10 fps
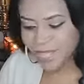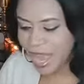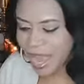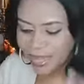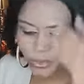
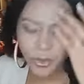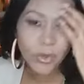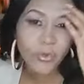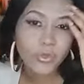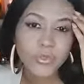I don't
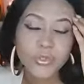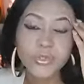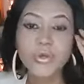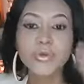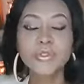know who's,
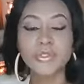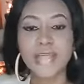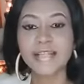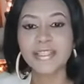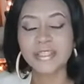who's
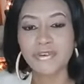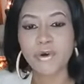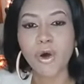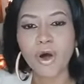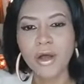that's
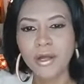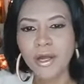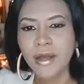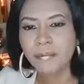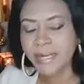for,
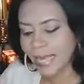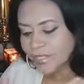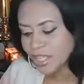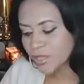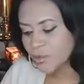but I
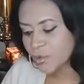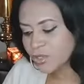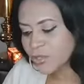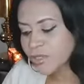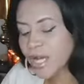just
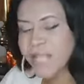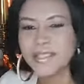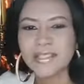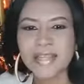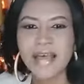want you to
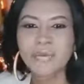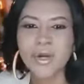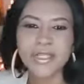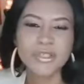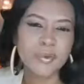understand
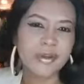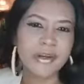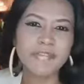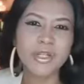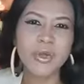what the Spirit
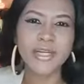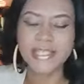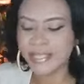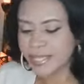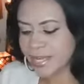of the Lord
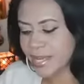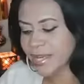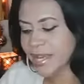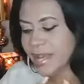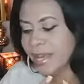is
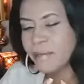saying.